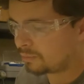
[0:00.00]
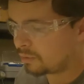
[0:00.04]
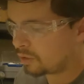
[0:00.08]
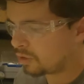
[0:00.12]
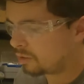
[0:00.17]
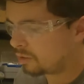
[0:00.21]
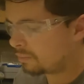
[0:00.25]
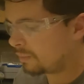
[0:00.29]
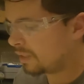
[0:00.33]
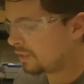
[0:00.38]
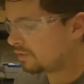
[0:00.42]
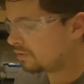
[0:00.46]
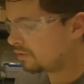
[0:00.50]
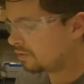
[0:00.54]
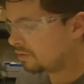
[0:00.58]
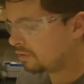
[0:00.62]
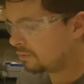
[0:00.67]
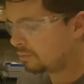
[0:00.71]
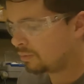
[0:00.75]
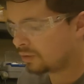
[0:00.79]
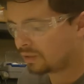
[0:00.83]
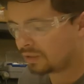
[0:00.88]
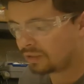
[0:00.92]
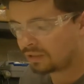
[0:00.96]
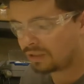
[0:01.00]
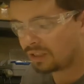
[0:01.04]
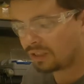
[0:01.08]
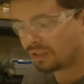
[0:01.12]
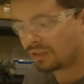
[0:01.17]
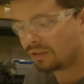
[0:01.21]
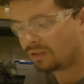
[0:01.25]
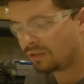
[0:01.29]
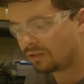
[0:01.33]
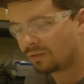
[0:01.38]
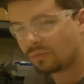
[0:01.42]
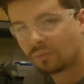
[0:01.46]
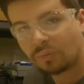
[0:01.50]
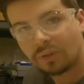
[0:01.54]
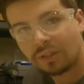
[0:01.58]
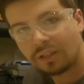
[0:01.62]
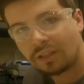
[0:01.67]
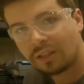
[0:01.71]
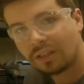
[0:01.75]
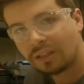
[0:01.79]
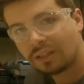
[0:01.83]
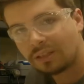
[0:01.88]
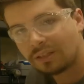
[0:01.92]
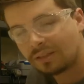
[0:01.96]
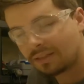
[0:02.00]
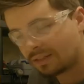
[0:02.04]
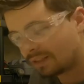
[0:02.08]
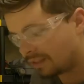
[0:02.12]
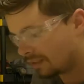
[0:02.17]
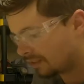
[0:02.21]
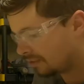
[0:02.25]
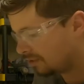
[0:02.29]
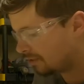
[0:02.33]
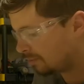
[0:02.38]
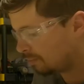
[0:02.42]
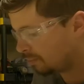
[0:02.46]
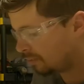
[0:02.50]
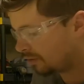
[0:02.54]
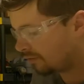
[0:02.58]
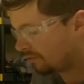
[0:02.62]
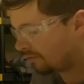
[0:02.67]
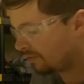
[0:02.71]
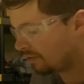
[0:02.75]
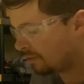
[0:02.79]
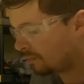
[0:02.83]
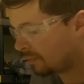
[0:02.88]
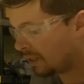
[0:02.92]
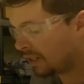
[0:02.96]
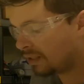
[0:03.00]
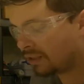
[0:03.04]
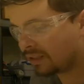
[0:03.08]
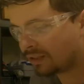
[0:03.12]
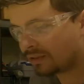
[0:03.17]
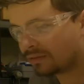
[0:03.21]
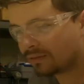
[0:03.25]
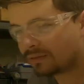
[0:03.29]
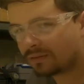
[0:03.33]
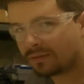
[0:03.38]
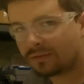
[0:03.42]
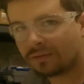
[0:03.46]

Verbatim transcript: motor mount tube and then get on with this uh, split fin mounting